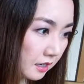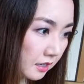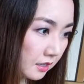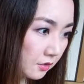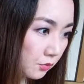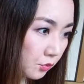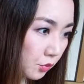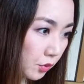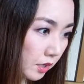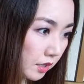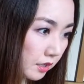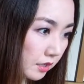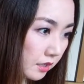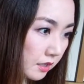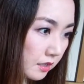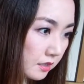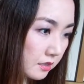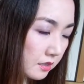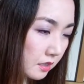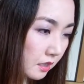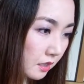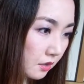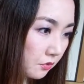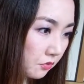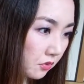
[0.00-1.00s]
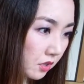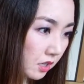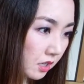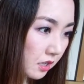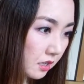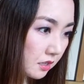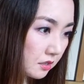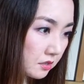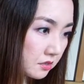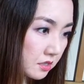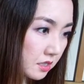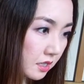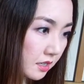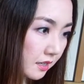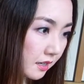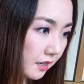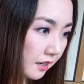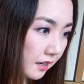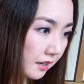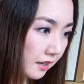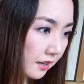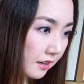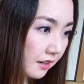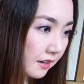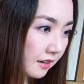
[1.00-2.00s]
What is he reading,
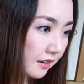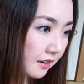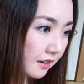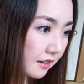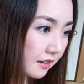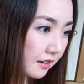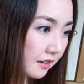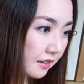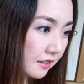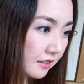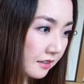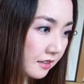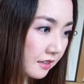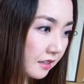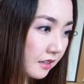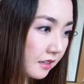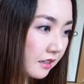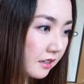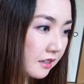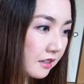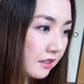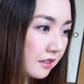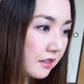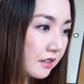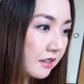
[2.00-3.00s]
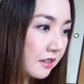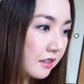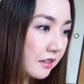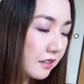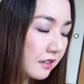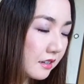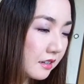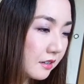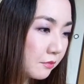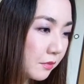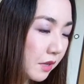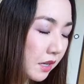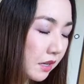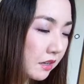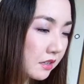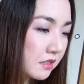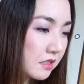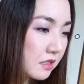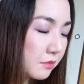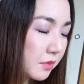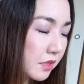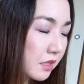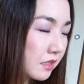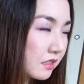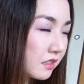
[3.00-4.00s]
study? My
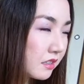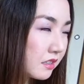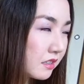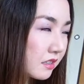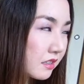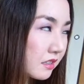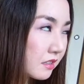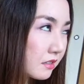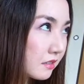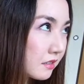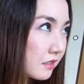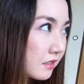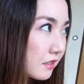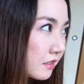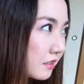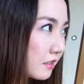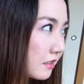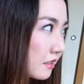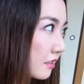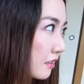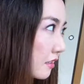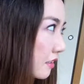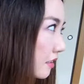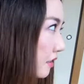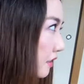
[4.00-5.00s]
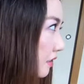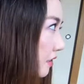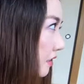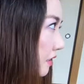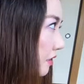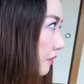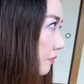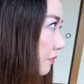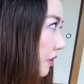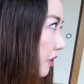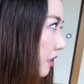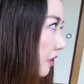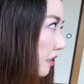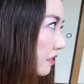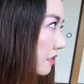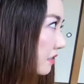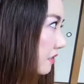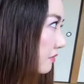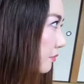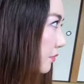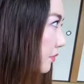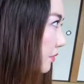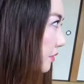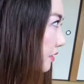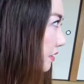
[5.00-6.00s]
husband
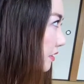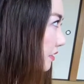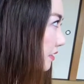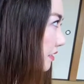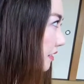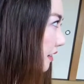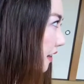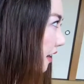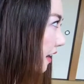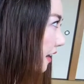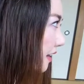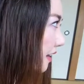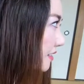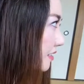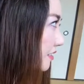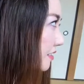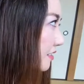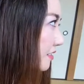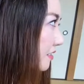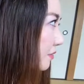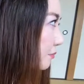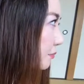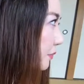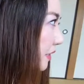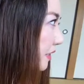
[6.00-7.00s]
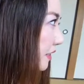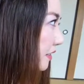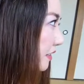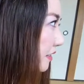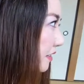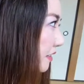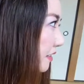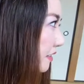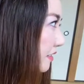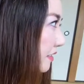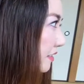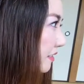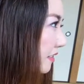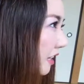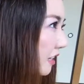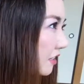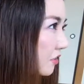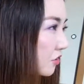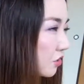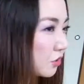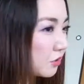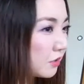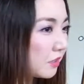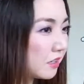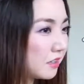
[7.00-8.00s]
hasn't been like
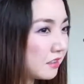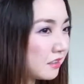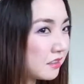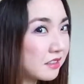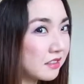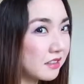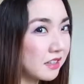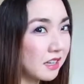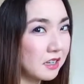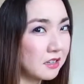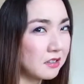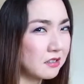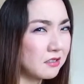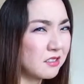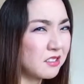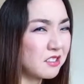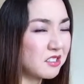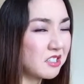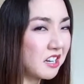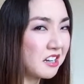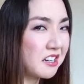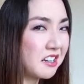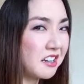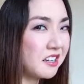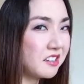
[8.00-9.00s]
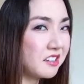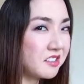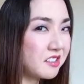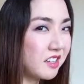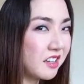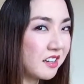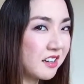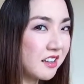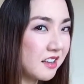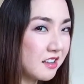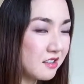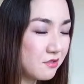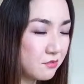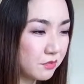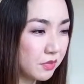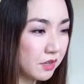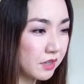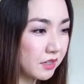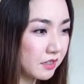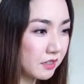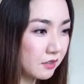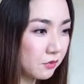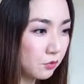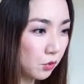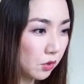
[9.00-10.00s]
doing like studying, but
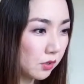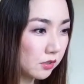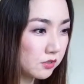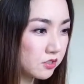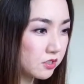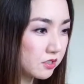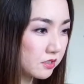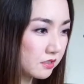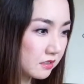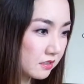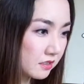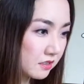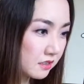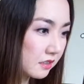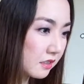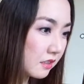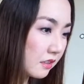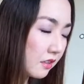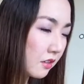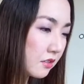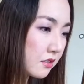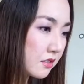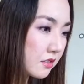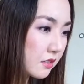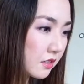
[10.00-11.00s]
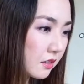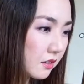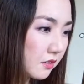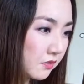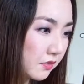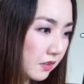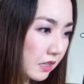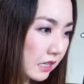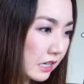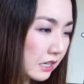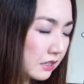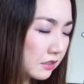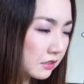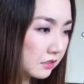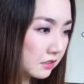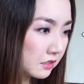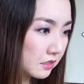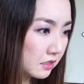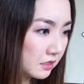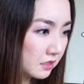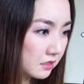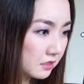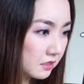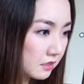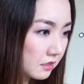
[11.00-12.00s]
he watches lots of
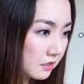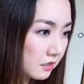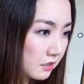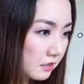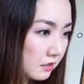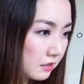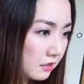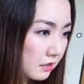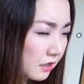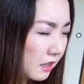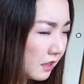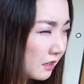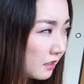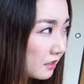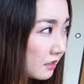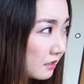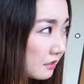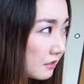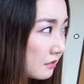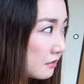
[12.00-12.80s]
English, like